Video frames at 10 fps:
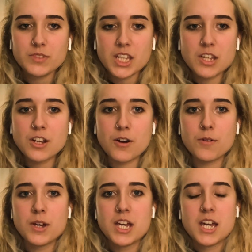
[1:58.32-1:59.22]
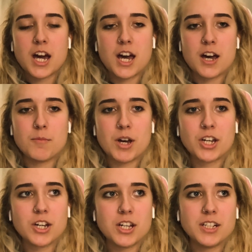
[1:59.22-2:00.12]
you know, a
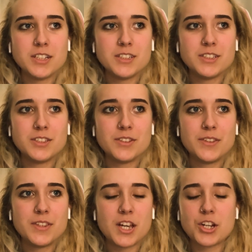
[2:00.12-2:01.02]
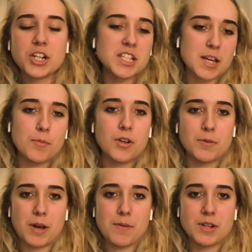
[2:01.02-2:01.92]
good example
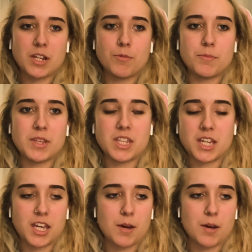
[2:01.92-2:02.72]
in my opinion would be thinking